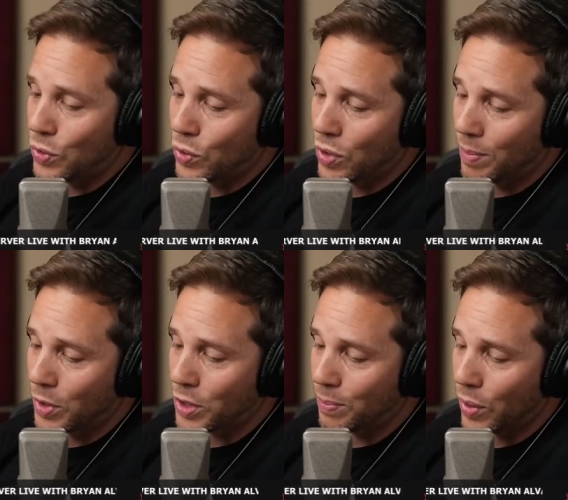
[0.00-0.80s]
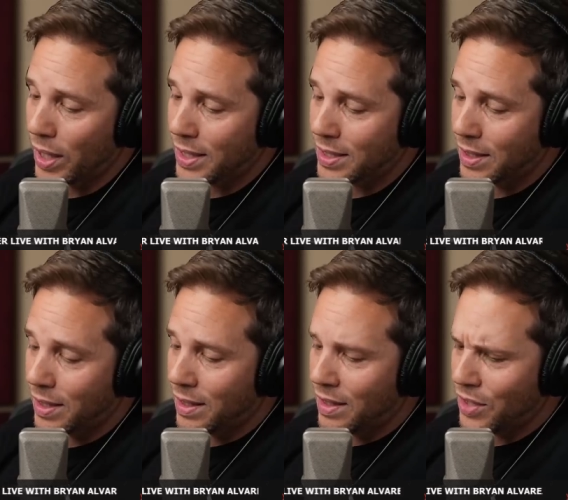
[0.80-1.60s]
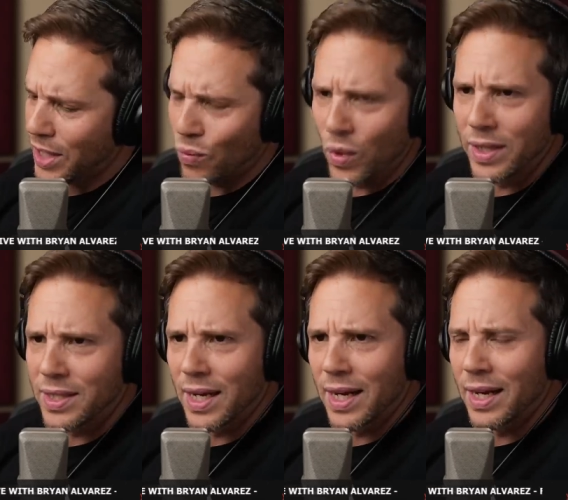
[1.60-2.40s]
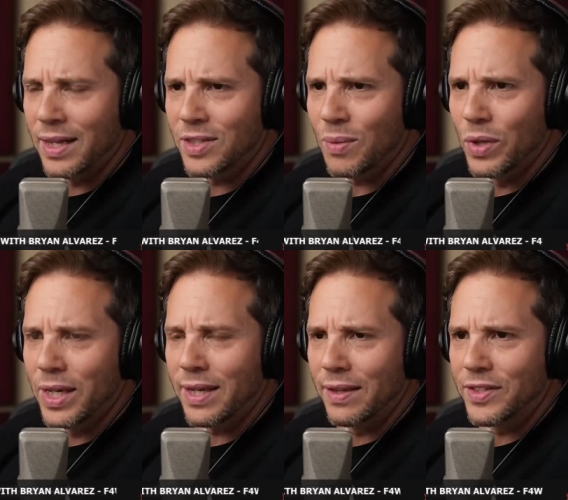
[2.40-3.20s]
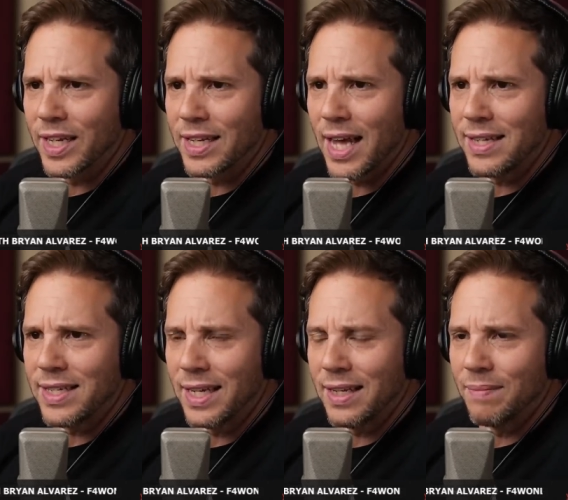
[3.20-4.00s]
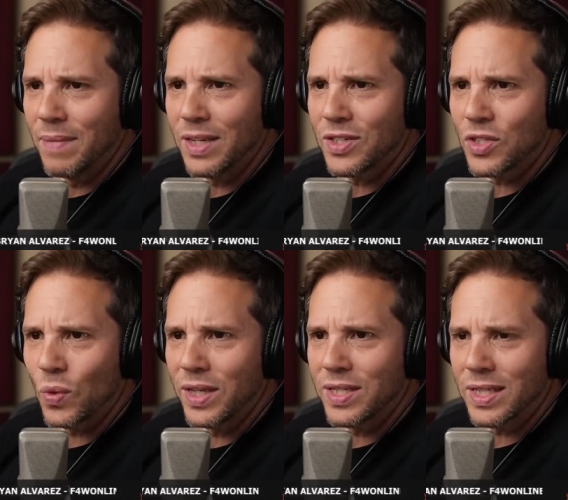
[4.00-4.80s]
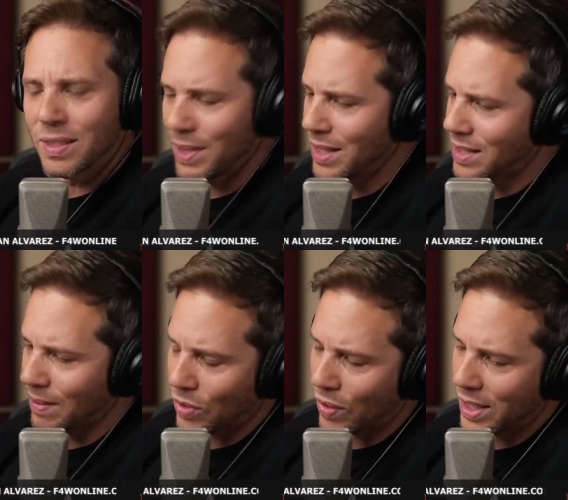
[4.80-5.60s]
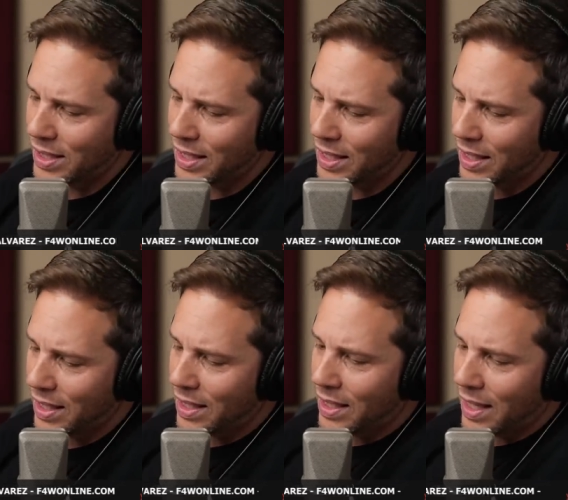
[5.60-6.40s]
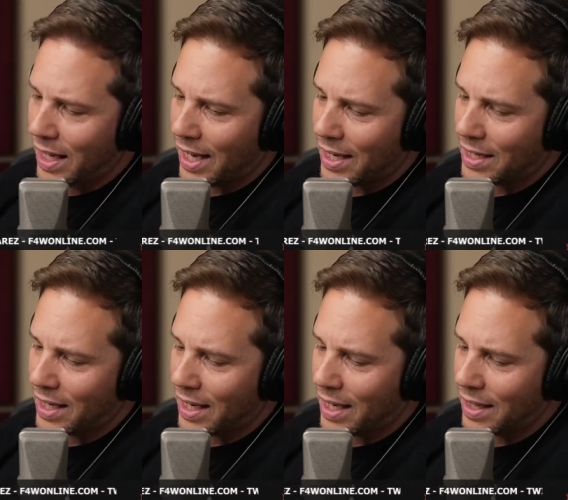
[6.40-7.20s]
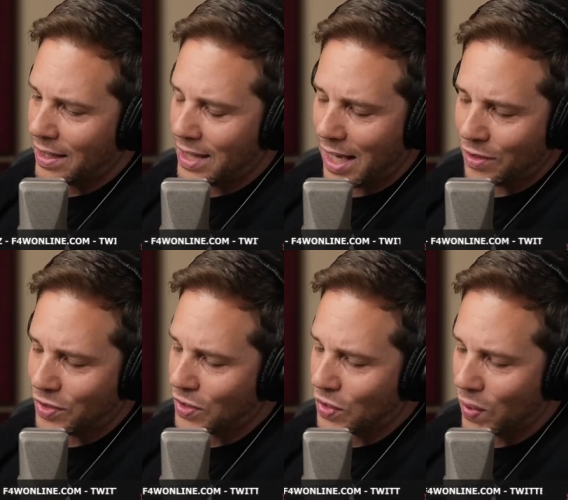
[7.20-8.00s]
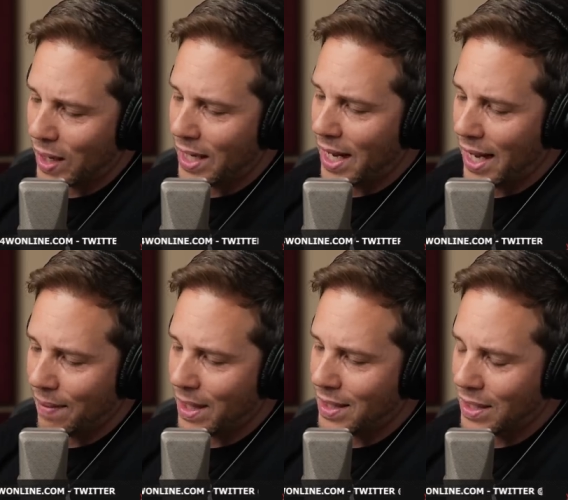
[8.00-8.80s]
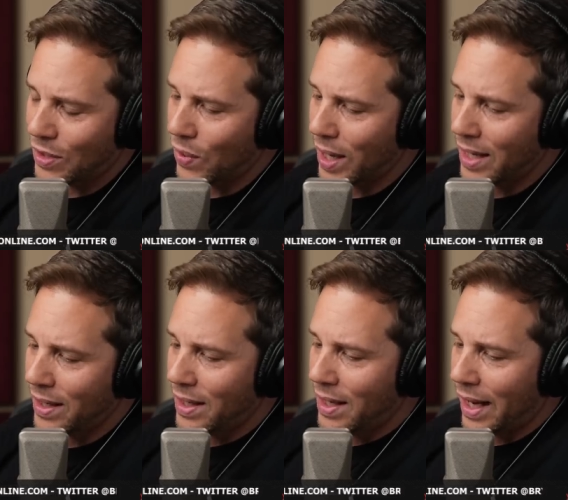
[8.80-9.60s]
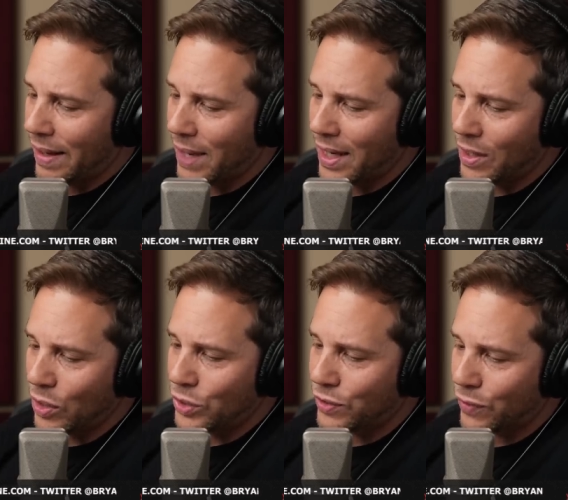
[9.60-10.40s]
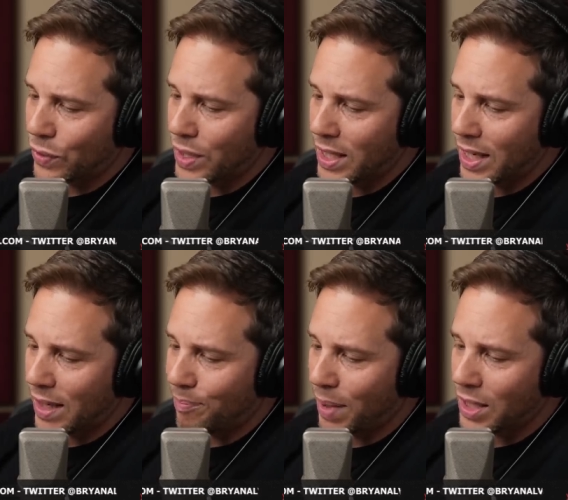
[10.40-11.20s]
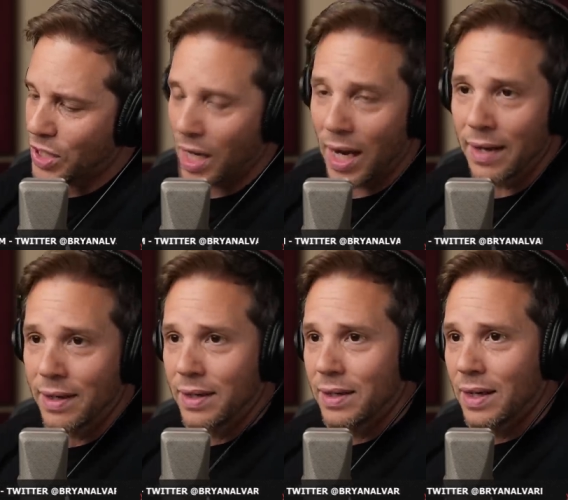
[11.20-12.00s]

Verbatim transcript: through two commercial breaks. I think it went uh, something ridiculous, like 19 minutes, 26 minutes, something crazy. And uh, Danielson's great. Hangman did great. Hangman goes for the uh, buckshot